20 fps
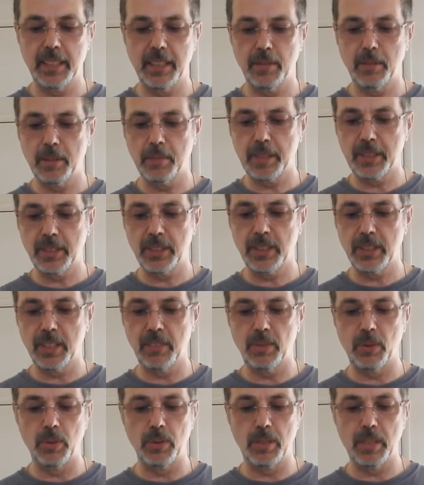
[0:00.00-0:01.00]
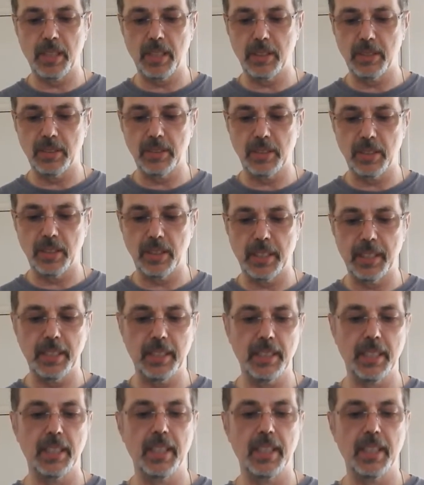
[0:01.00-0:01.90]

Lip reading: You want to make sure you have old clothes on,